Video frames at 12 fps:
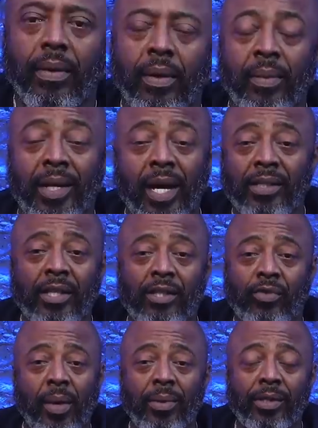And because these
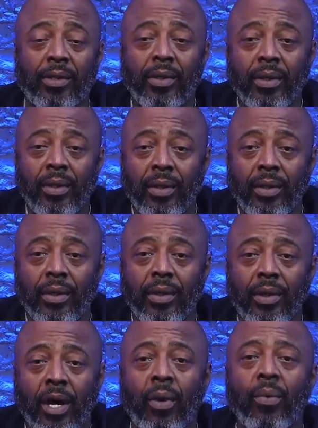trimmers
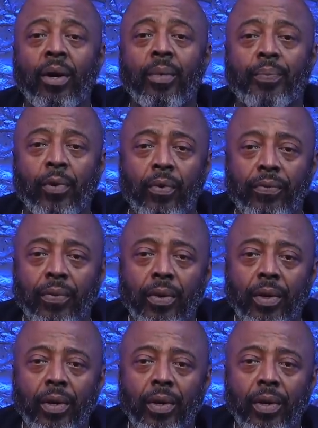are waterproof,